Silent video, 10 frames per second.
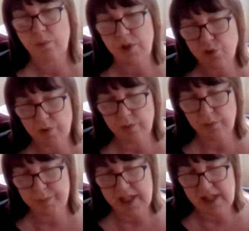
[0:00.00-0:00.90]
which
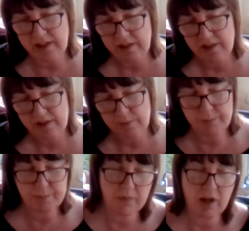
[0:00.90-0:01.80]
will be,
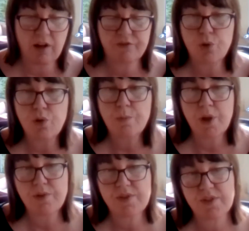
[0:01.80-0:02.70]
after
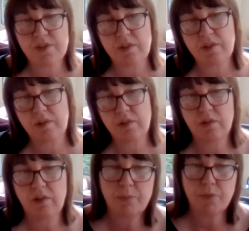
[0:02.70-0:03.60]
hormones,
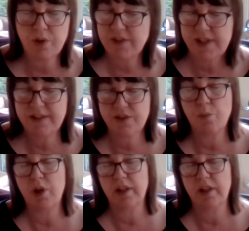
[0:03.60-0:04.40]
I'm not going to say stop